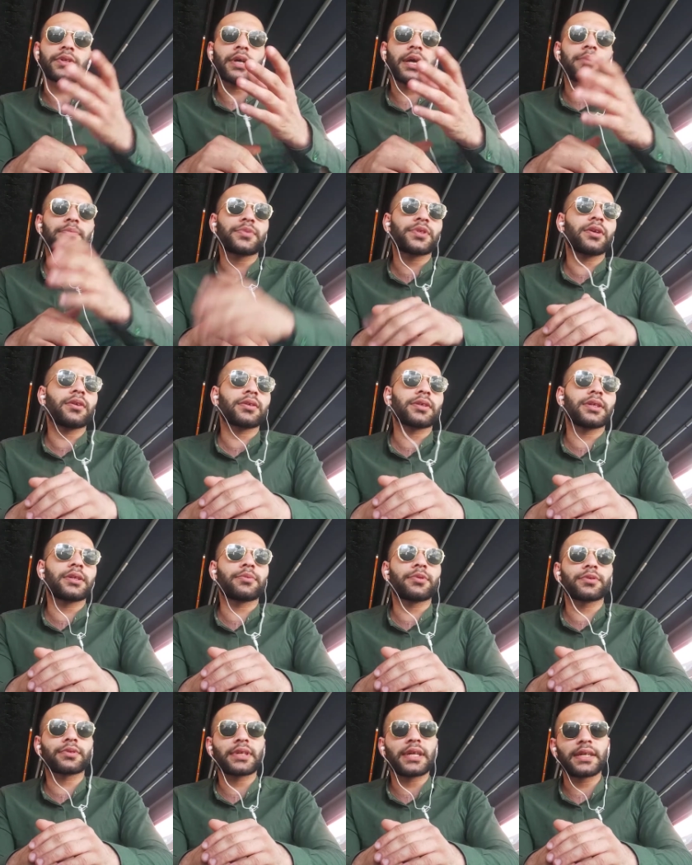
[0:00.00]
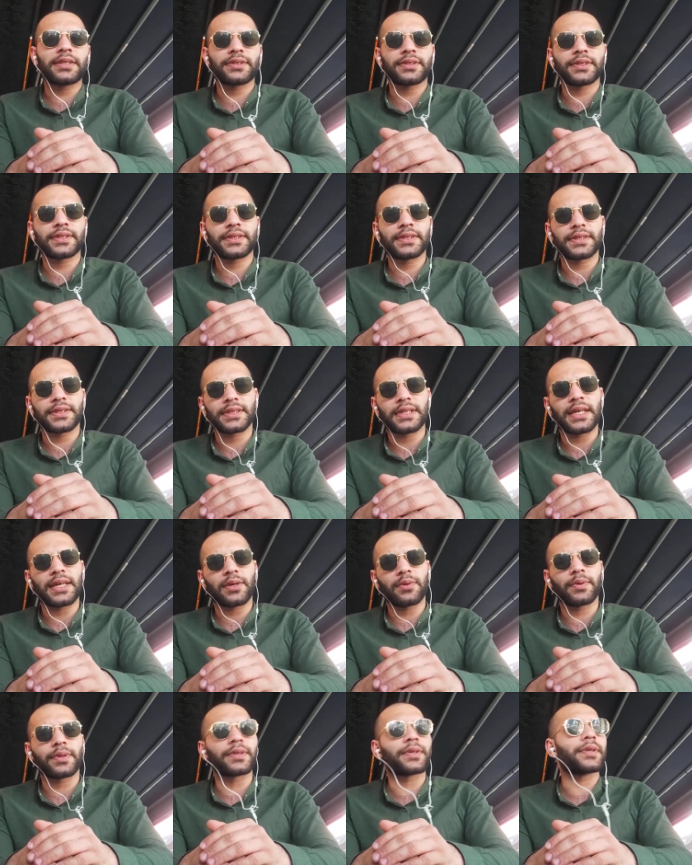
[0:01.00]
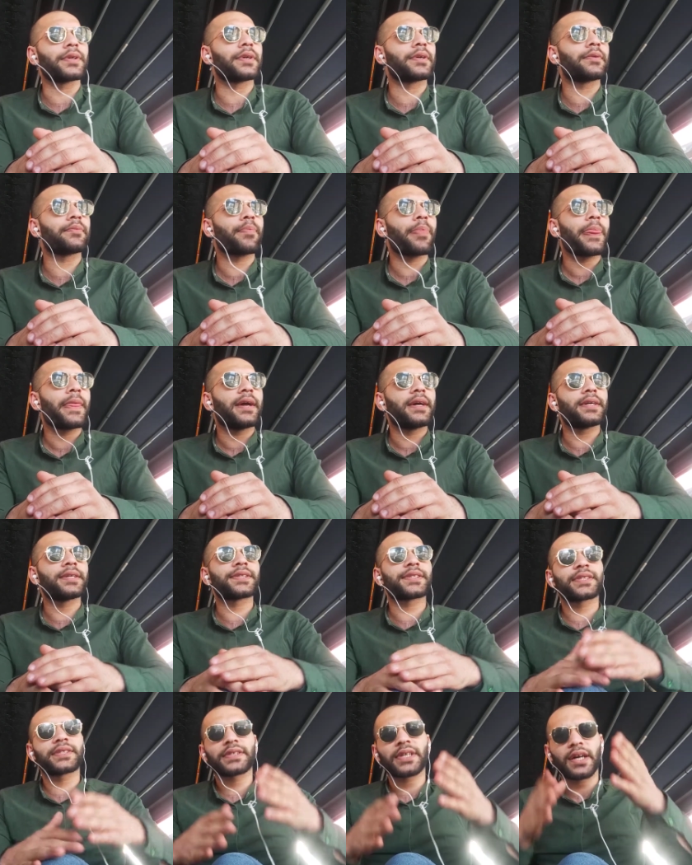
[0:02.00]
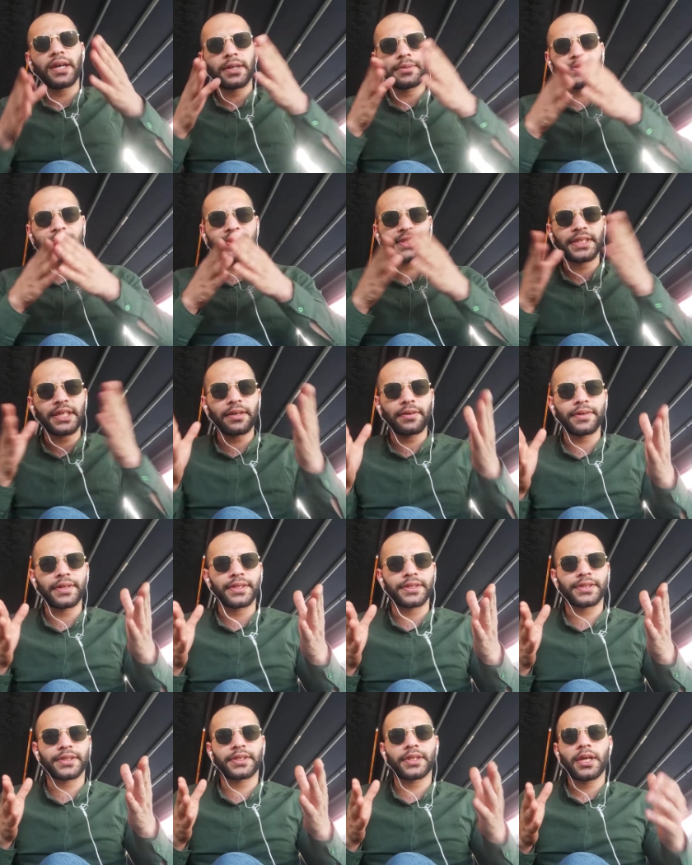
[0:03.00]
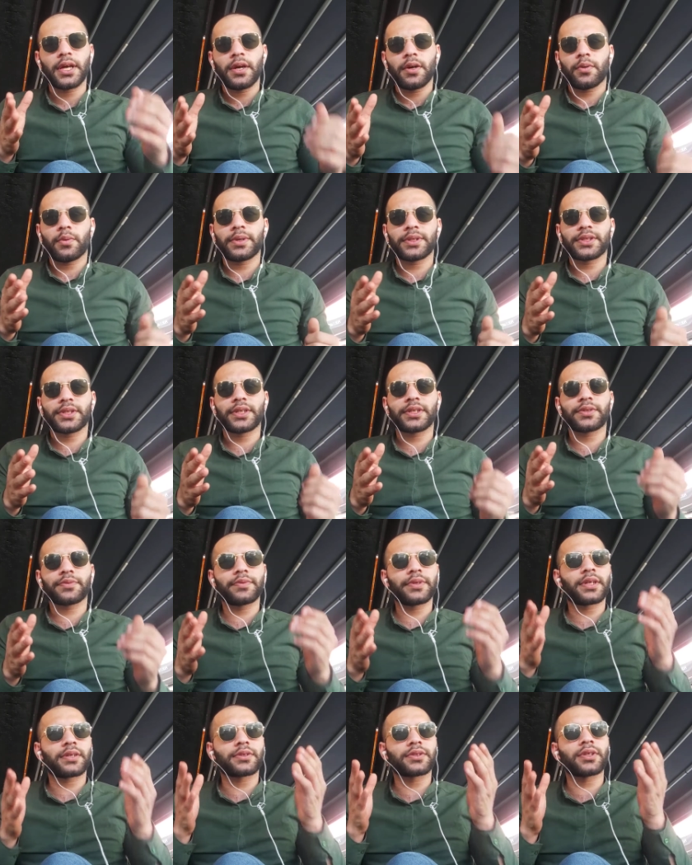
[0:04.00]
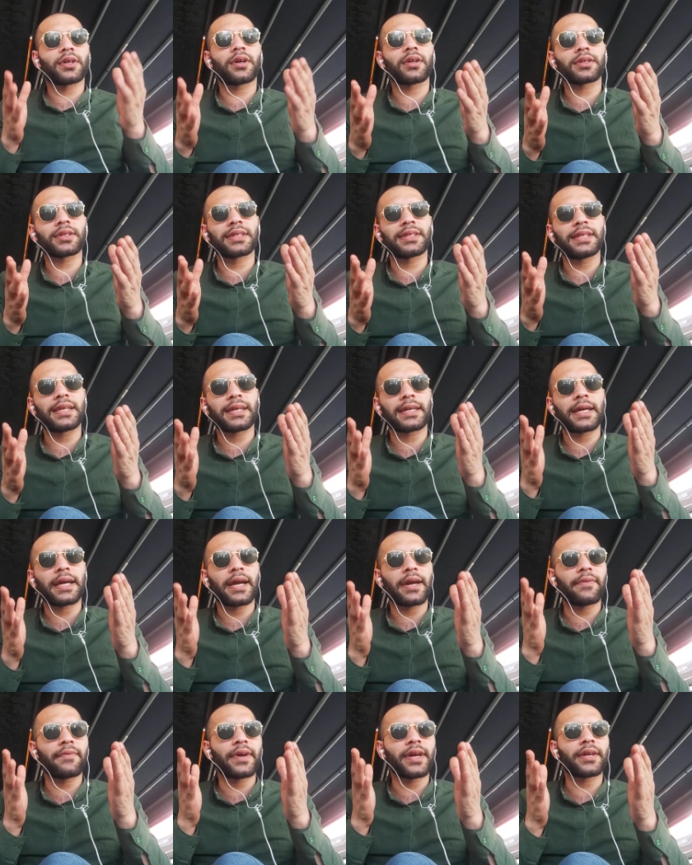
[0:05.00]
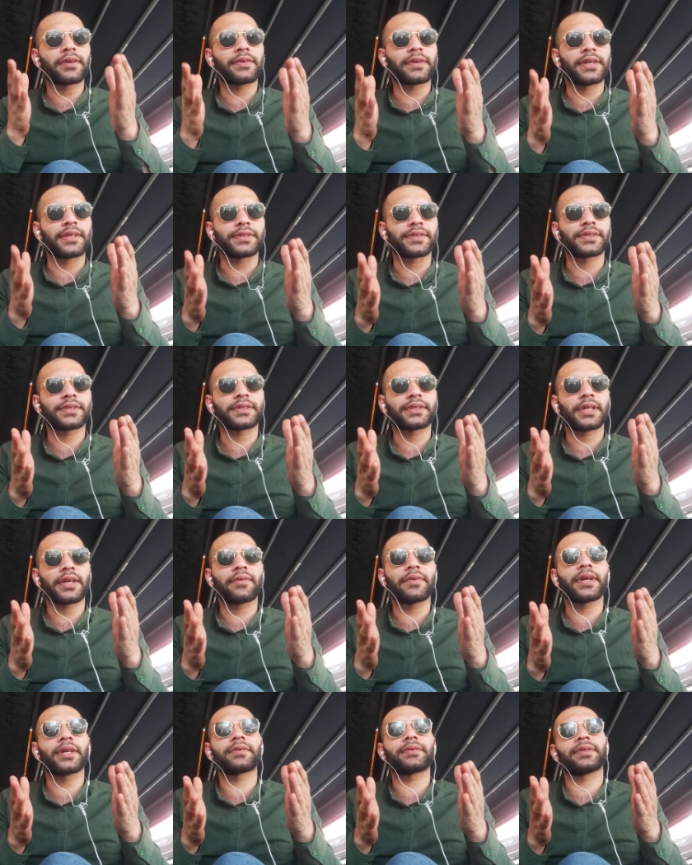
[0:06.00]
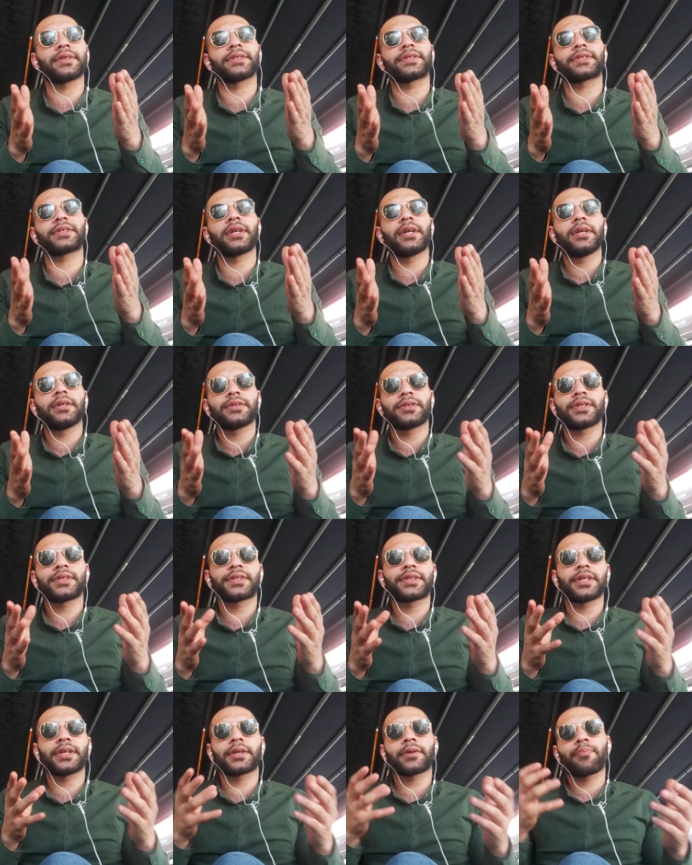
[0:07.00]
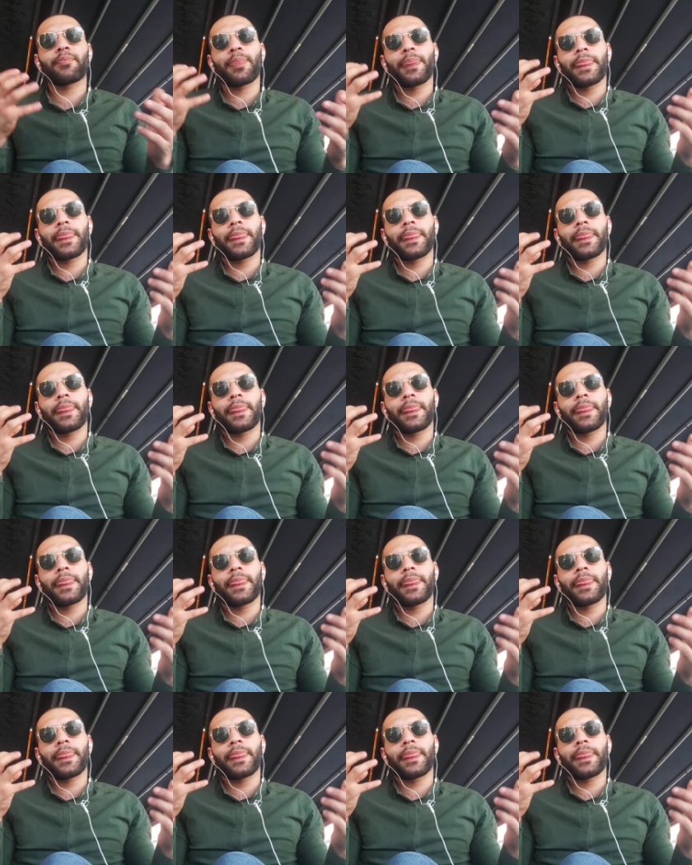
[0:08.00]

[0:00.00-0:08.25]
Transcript: I'm talking about consciousness like what, you know, it's time series, which is we are talking like awareness, just think,